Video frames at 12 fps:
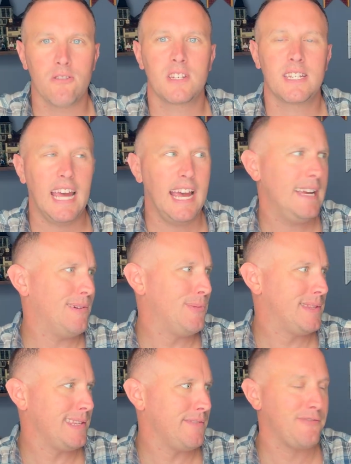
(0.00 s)
set,
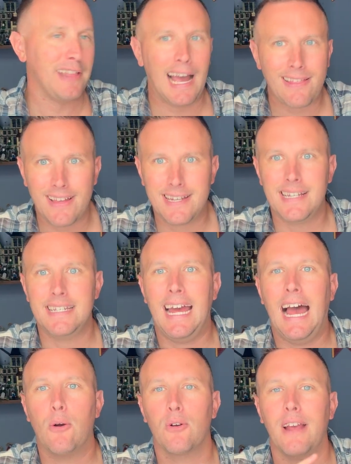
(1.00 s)
with the Flying Lesson
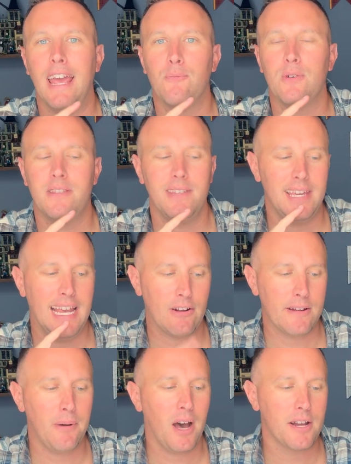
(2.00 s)
Tower, and with the
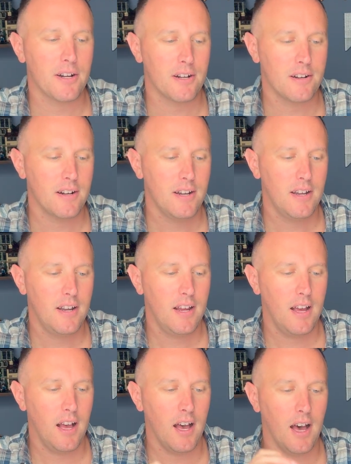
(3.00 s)
Harry Potter
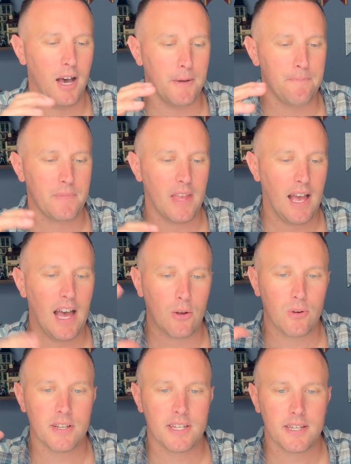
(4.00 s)

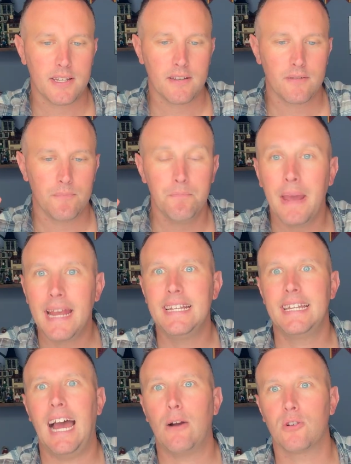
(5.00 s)
Hogwarts main
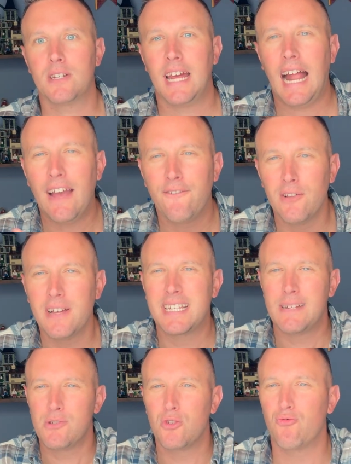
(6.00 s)
tower set, I feel like
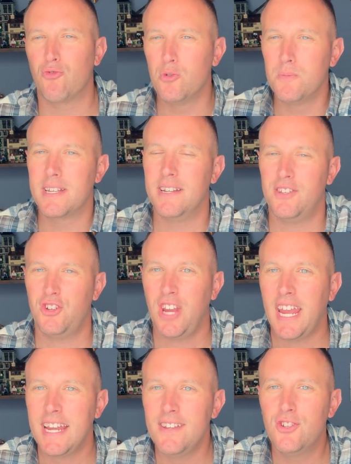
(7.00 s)
some of the rooms that
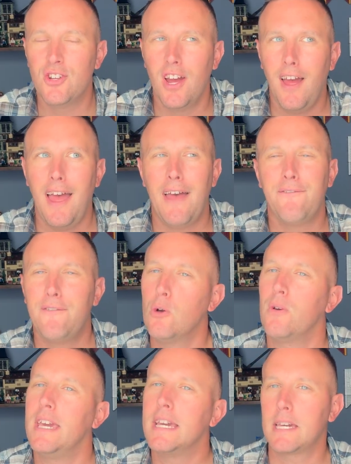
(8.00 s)
change
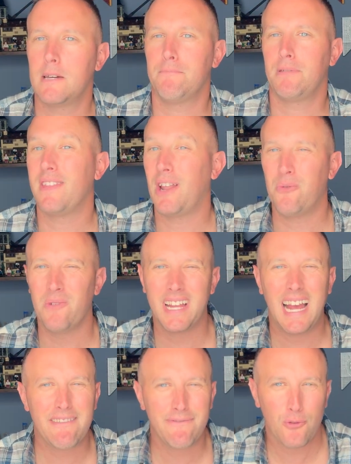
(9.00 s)
feel incomplete. They don't really
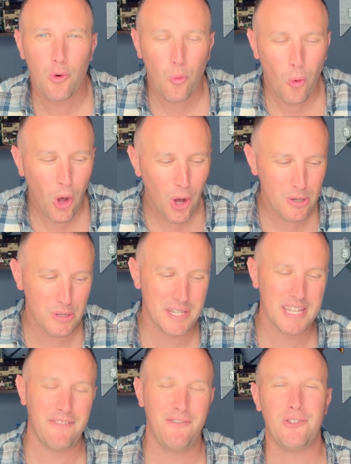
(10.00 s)
have full walls.
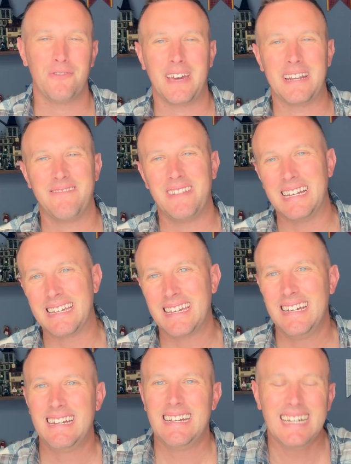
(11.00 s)
They feel kind of like,
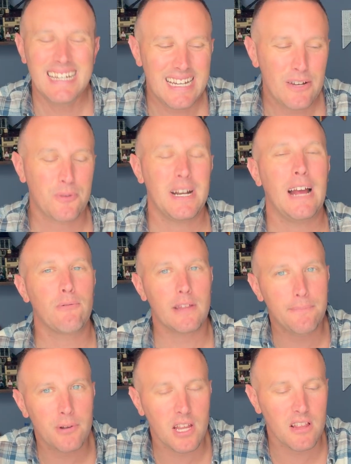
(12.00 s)
we're not really
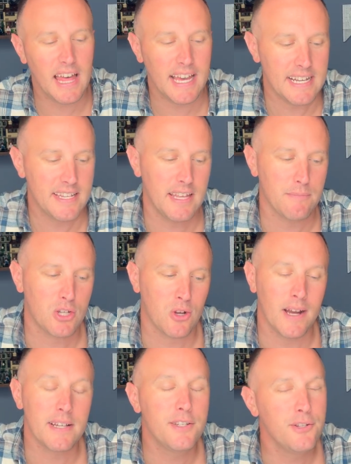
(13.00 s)
putting a lot into them. So
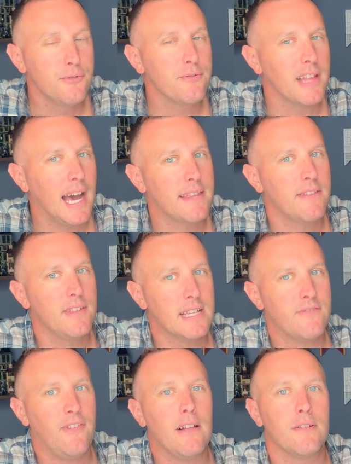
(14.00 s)
I do like that
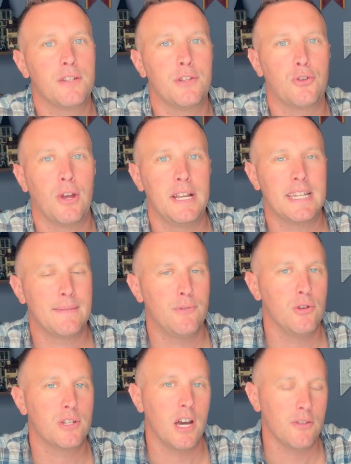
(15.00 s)
this follows the trend of some of
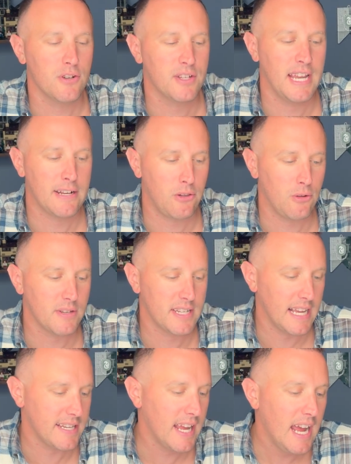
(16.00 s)
those other standalone
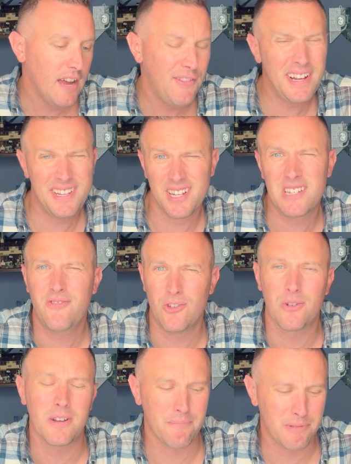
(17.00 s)
sets, that it does
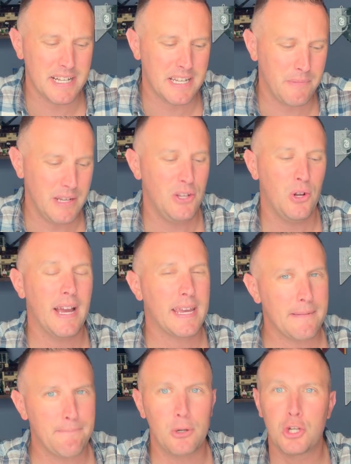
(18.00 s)
feel complete to me. You know, I
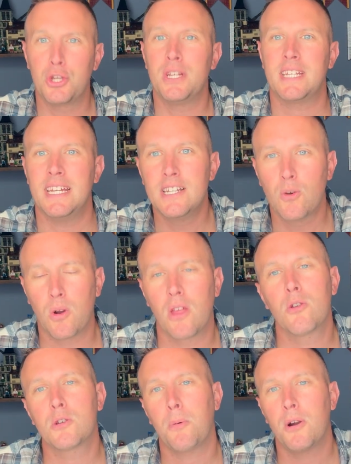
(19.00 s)
can push this into one
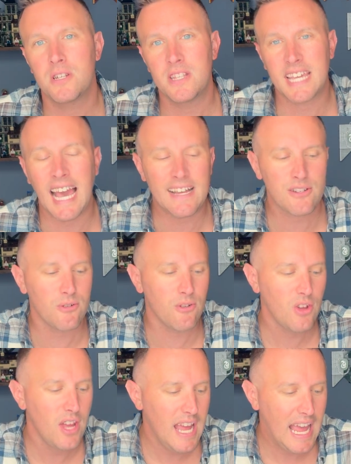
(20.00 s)
of those parts of the
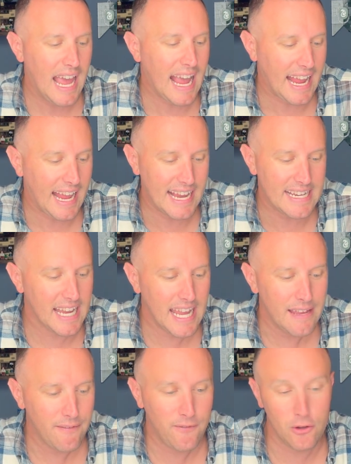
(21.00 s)
castle and
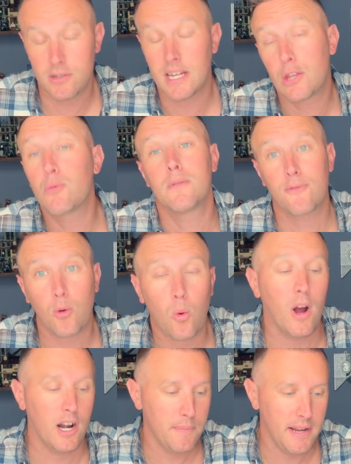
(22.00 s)
it feels like the room of
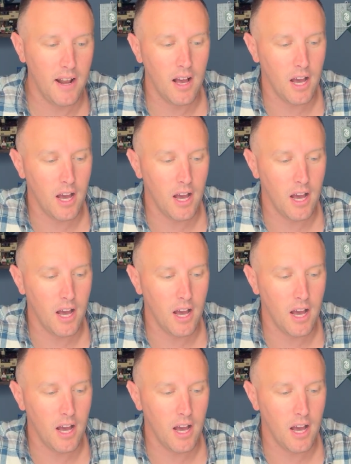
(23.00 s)
requirement.